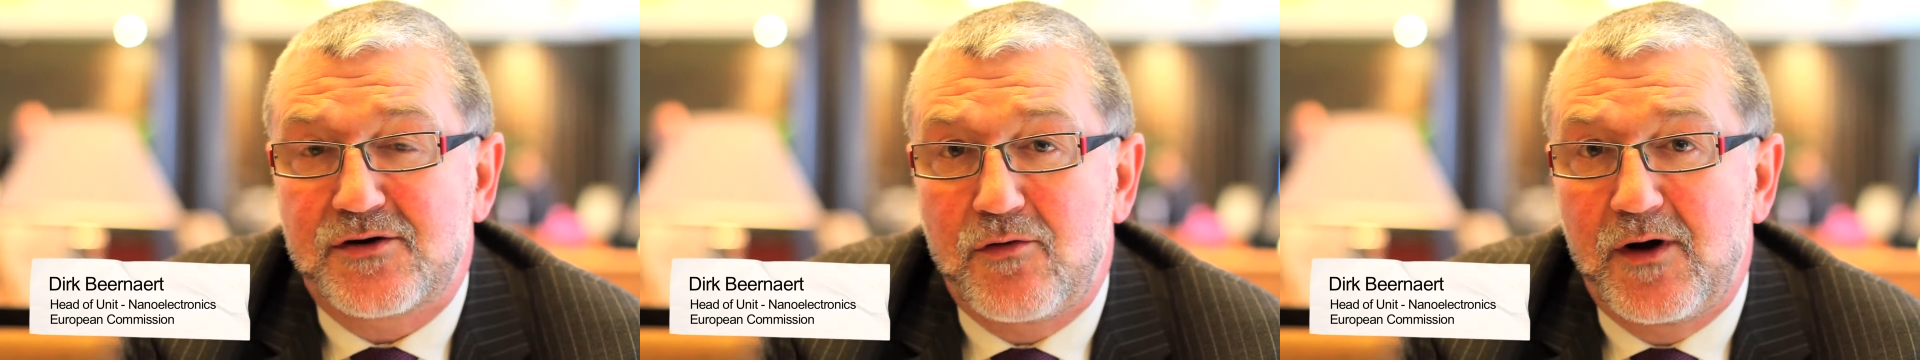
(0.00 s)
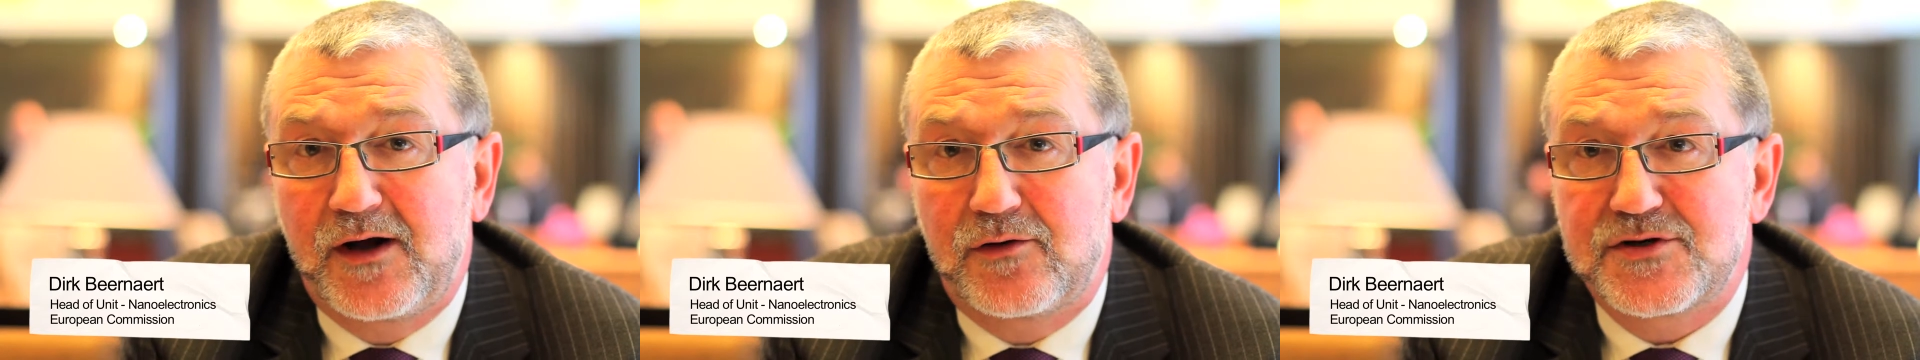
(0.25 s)

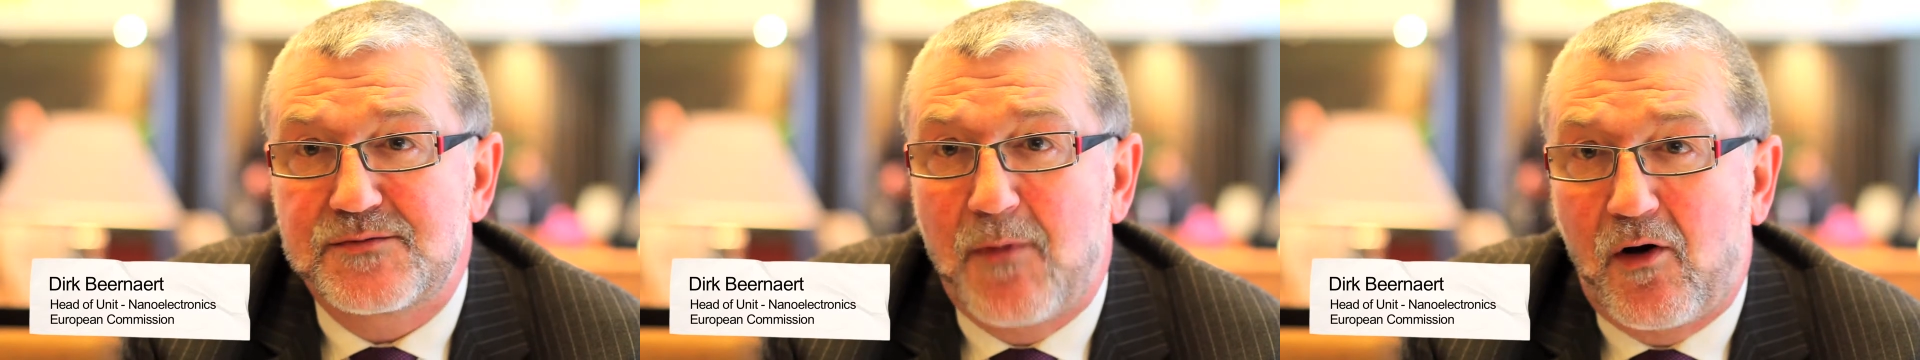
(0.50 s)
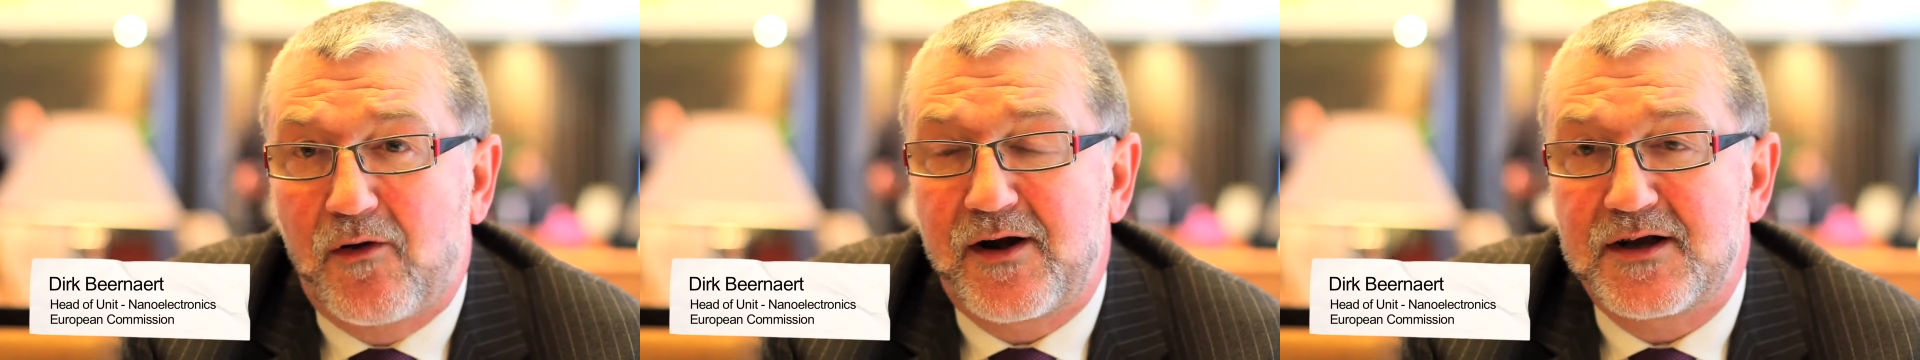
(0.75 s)
going to
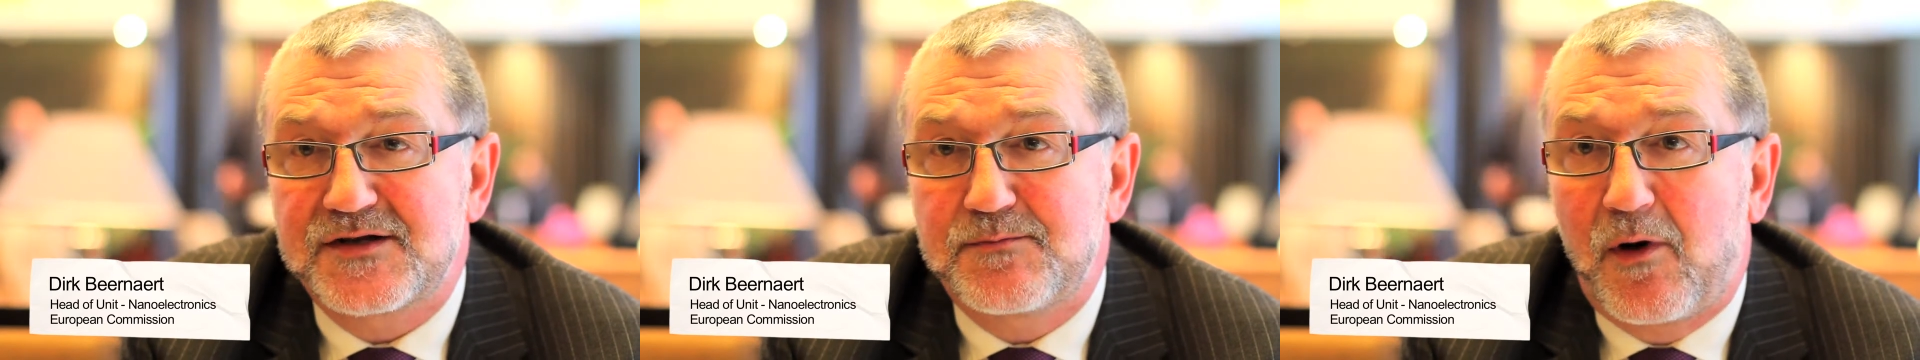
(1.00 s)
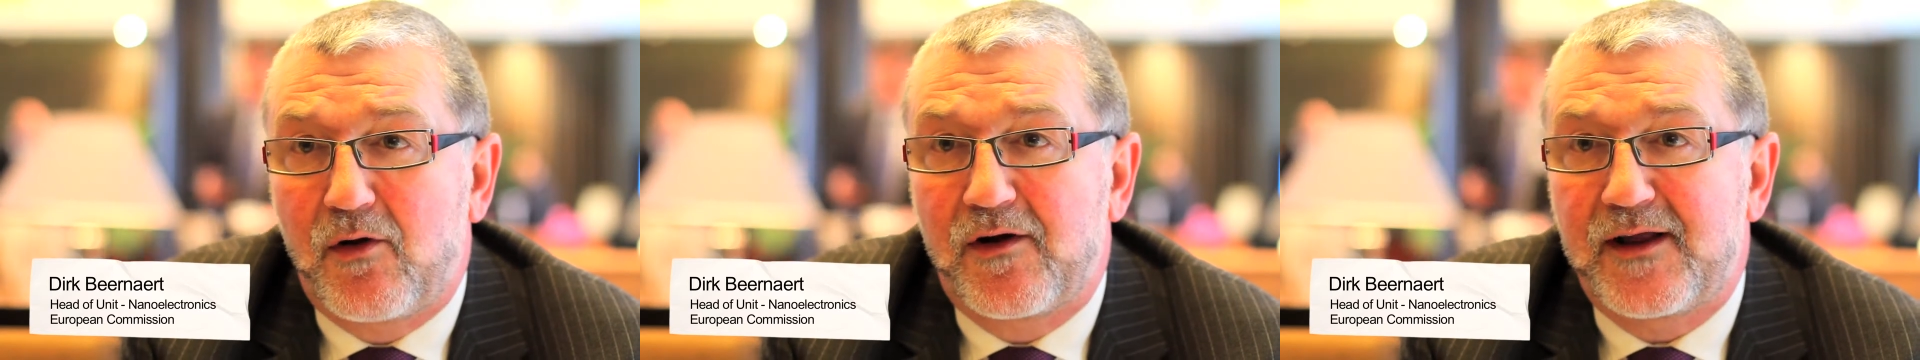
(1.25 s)
smaller and
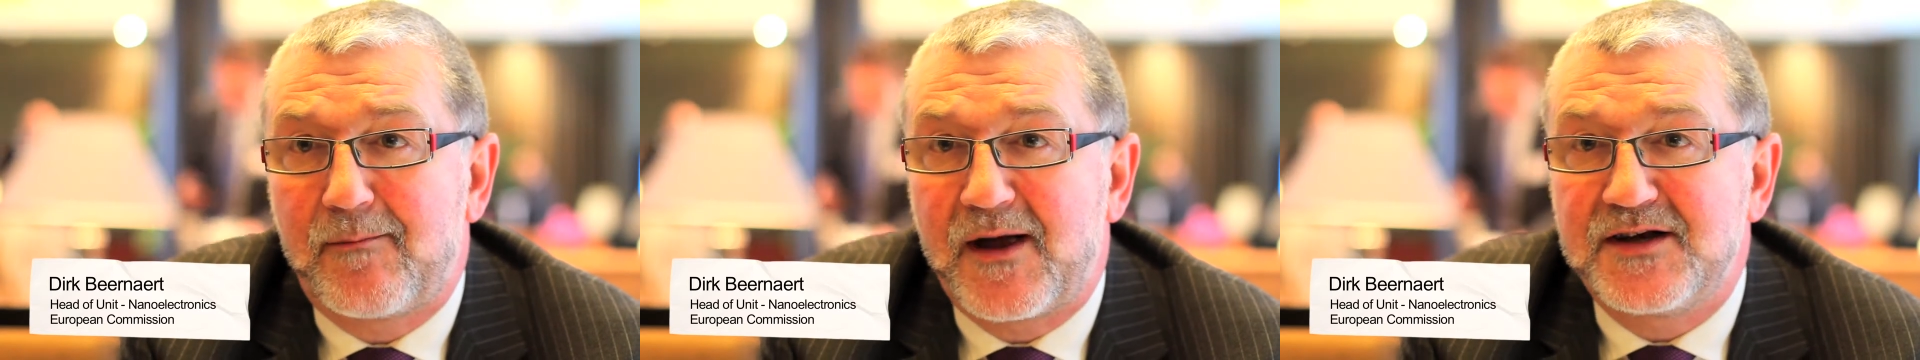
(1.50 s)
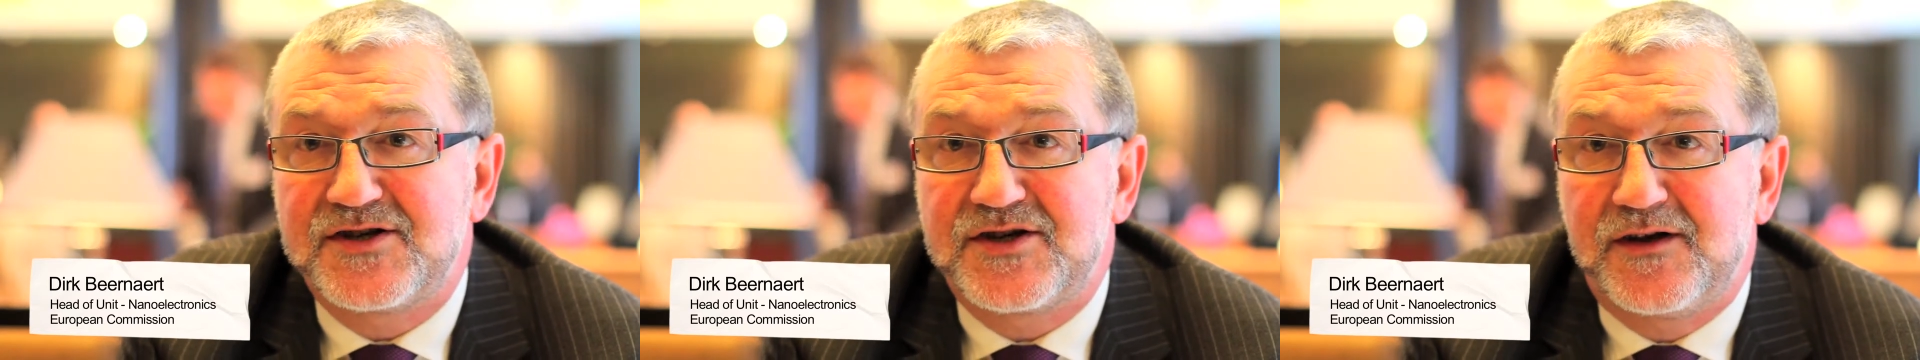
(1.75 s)
smaller
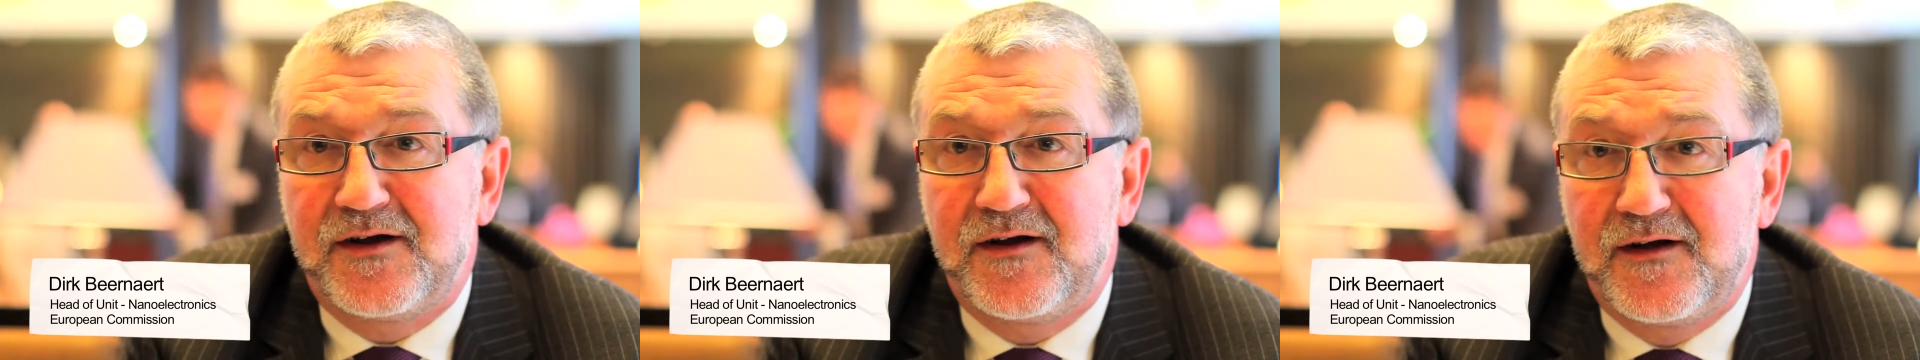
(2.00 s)
dimensions.